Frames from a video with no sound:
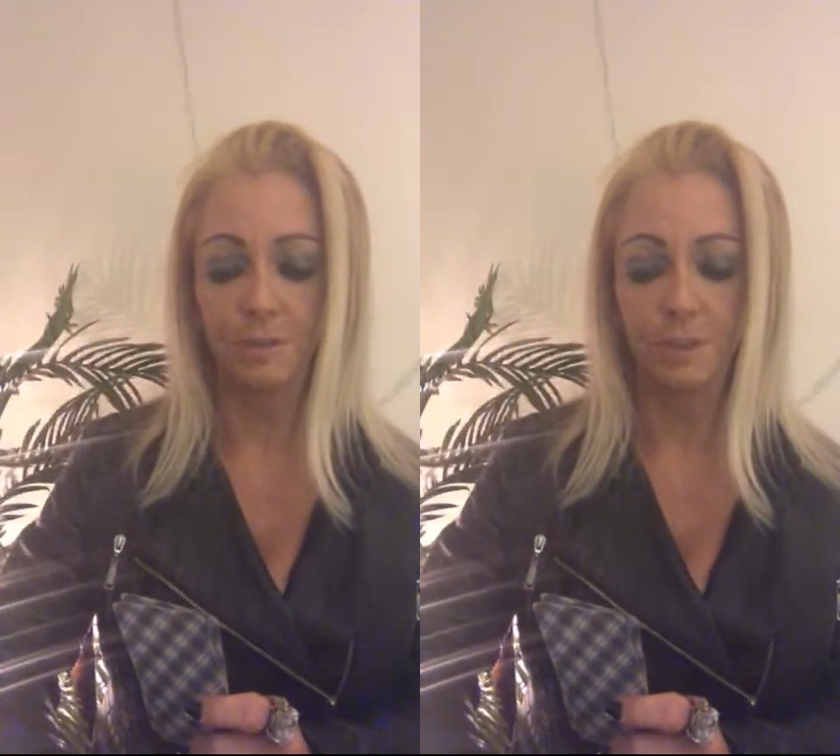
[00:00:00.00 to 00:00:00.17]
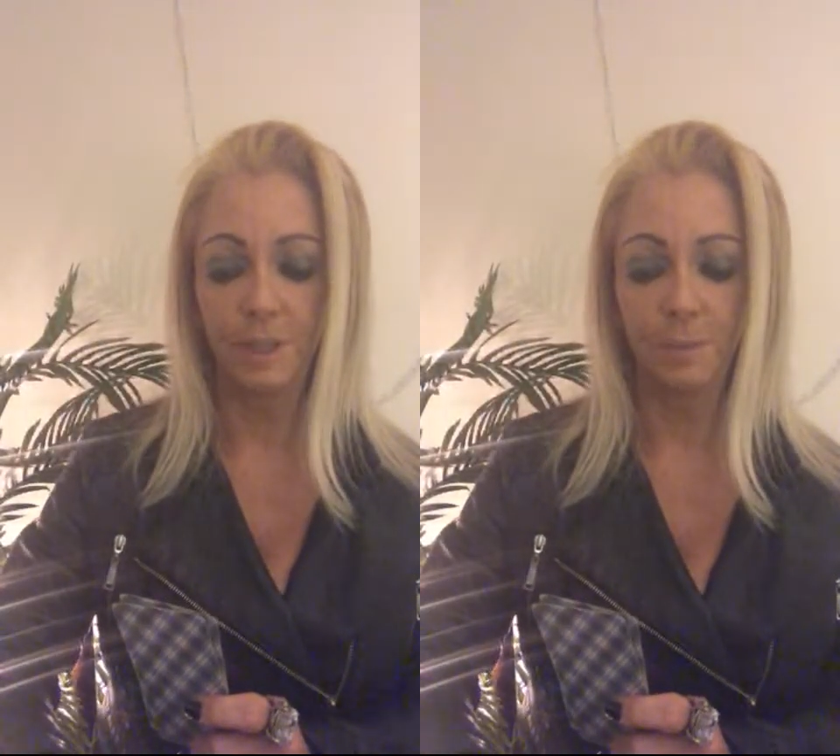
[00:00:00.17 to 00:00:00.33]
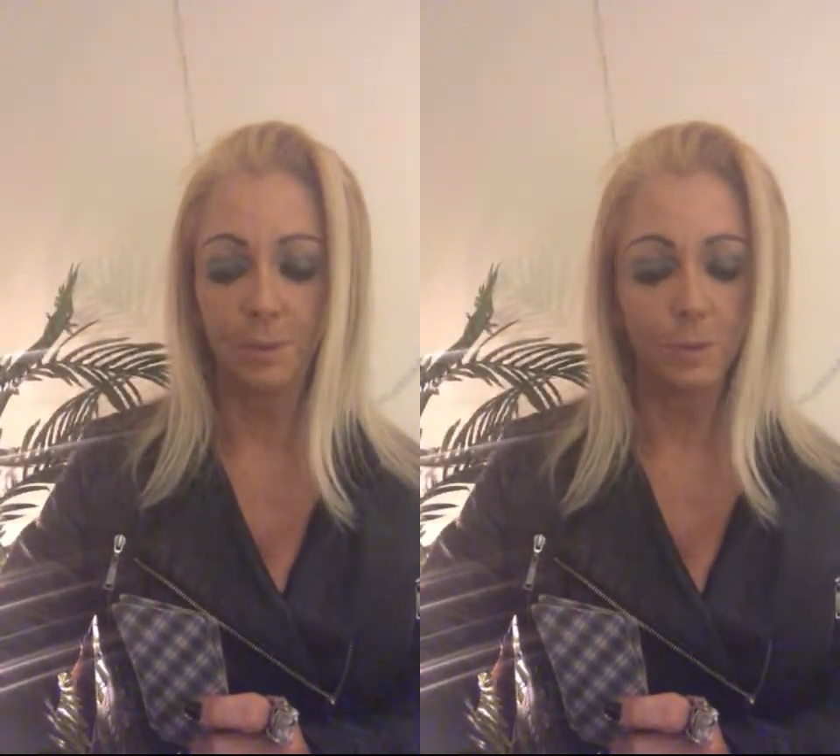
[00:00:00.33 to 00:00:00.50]

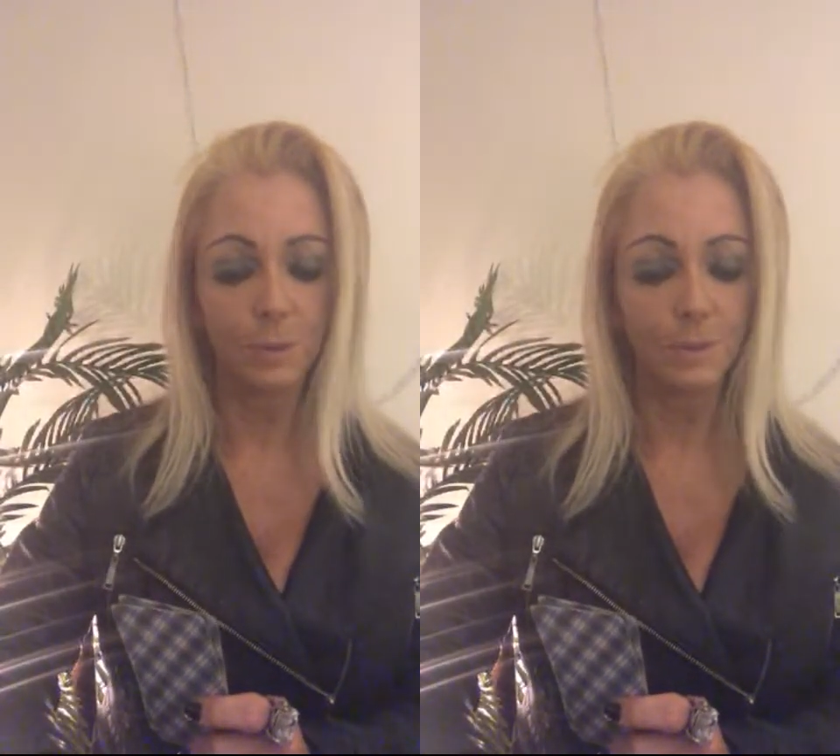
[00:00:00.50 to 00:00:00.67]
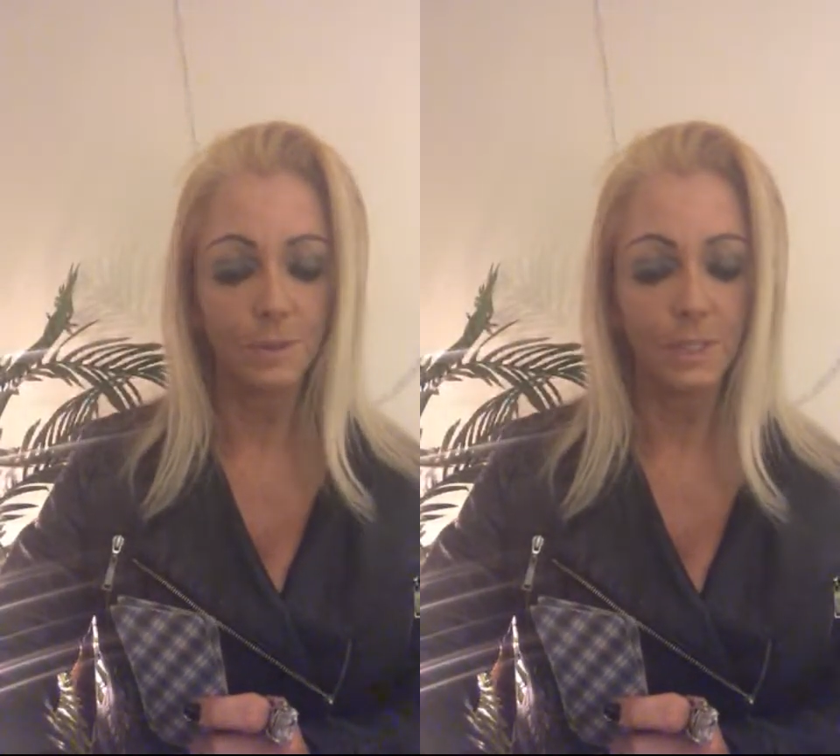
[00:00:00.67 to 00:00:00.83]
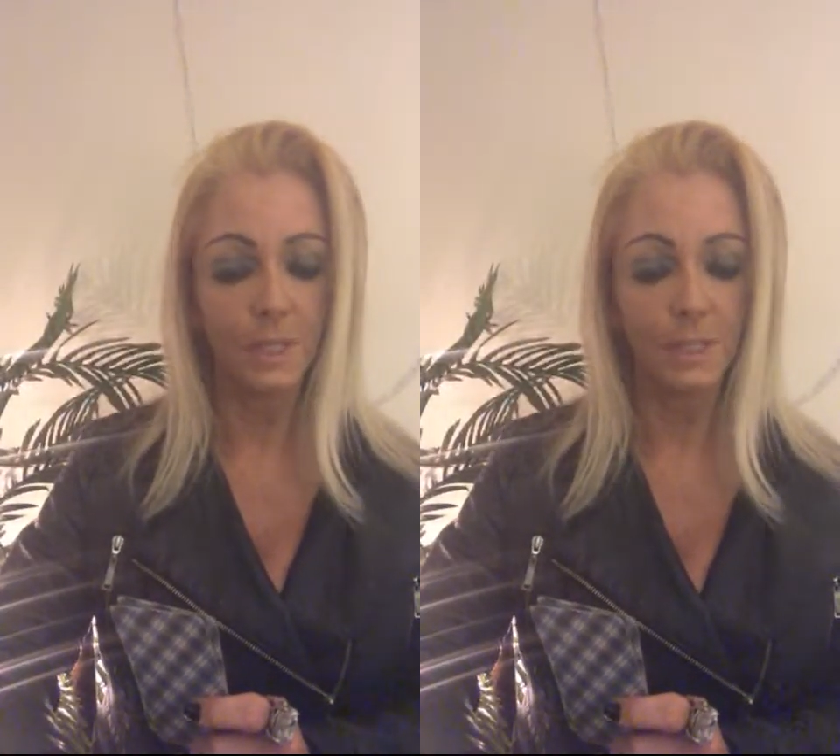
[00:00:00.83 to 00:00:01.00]

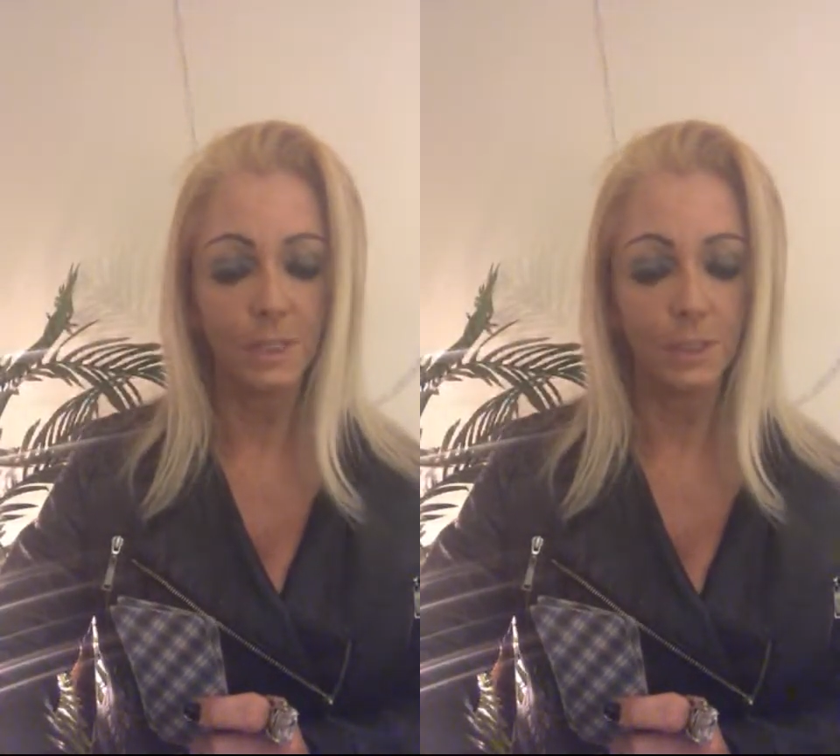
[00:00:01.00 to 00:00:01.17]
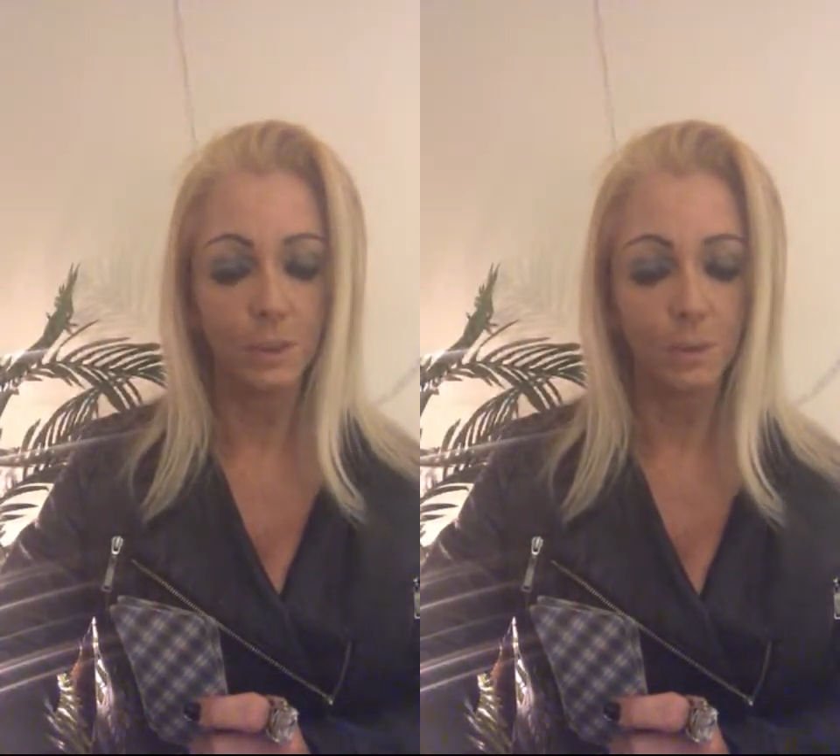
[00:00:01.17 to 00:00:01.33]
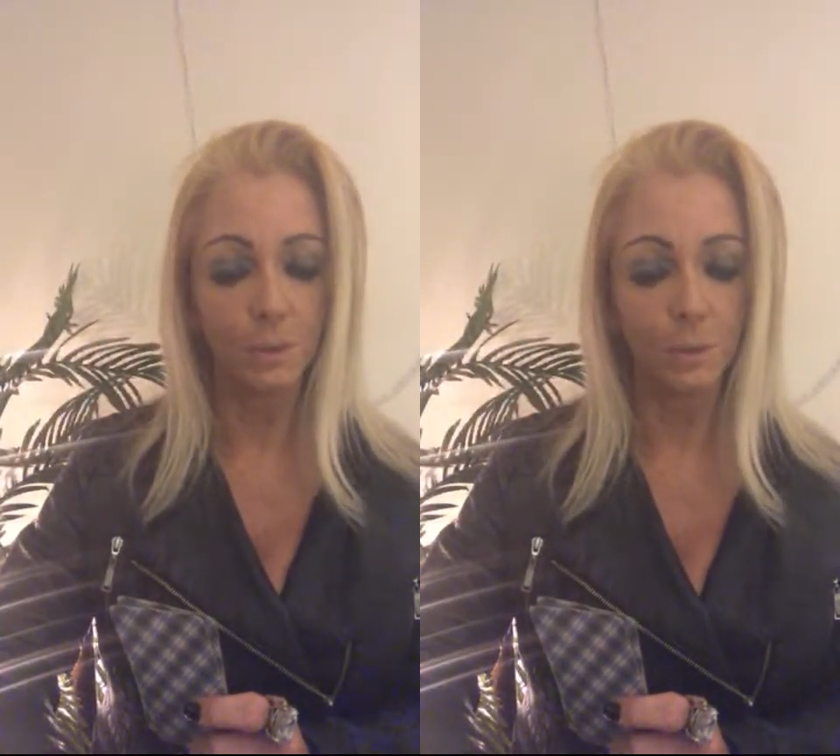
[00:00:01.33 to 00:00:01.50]
Capricorns I
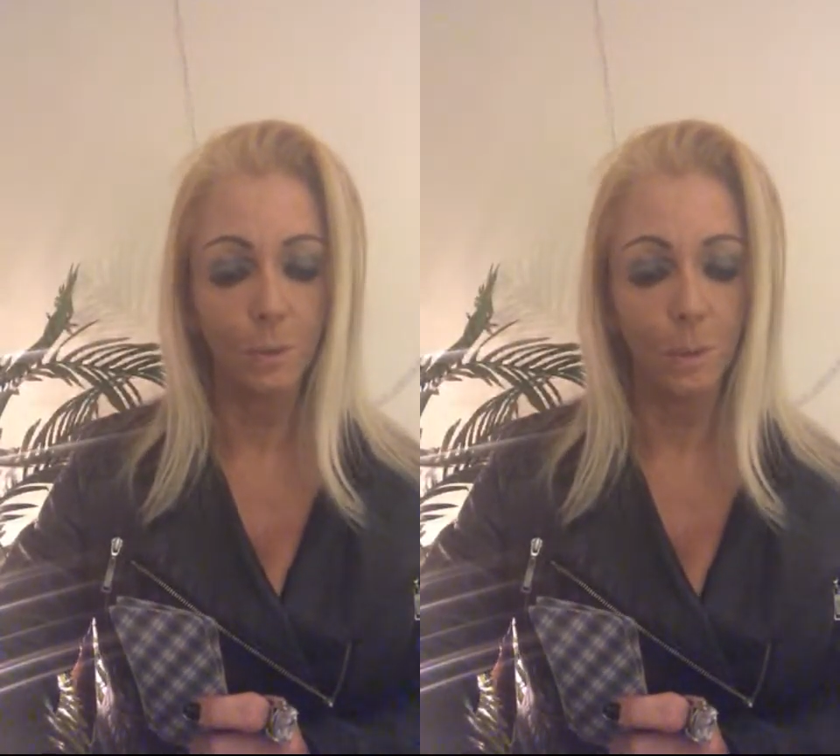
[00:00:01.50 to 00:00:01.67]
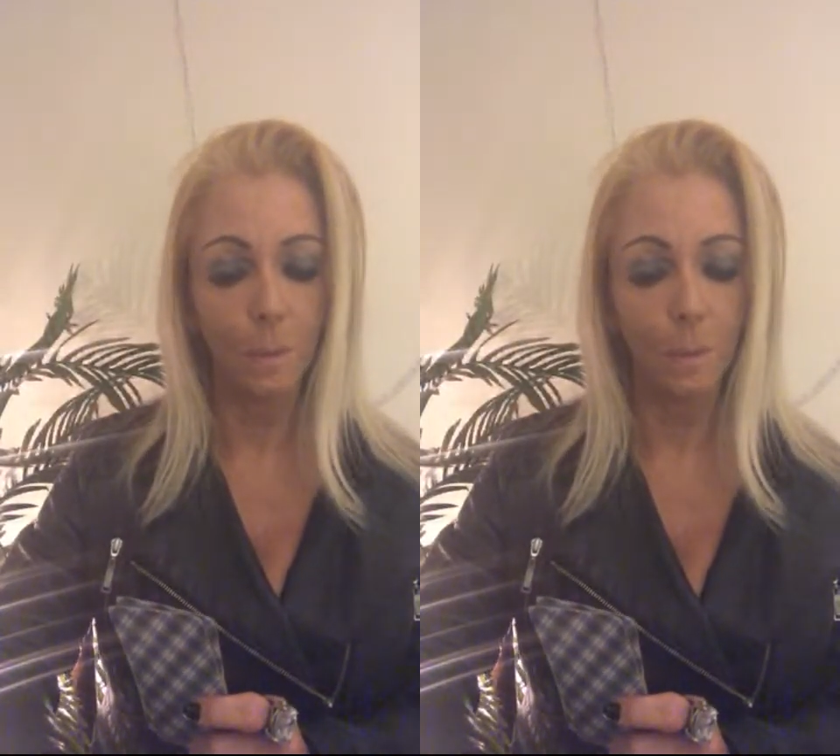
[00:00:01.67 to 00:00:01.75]
know.